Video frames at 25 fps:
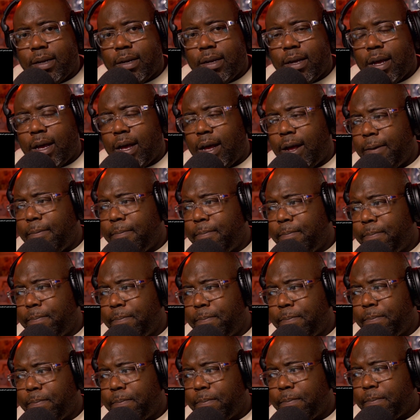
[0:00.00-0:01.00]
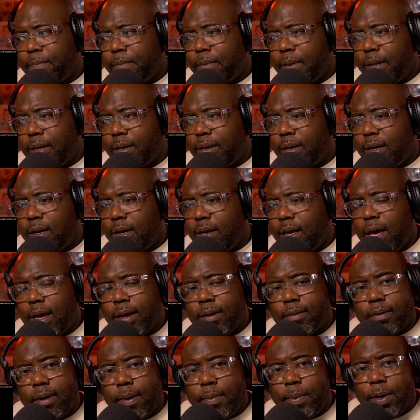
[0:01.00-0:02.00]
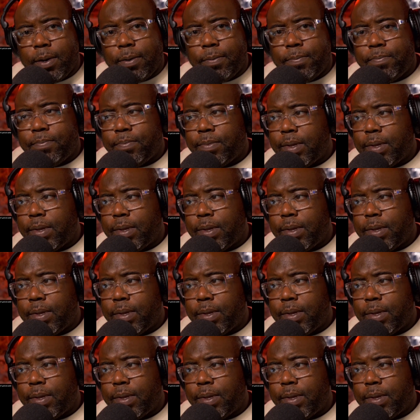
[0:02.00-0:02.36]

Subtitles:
Yeah, let me know.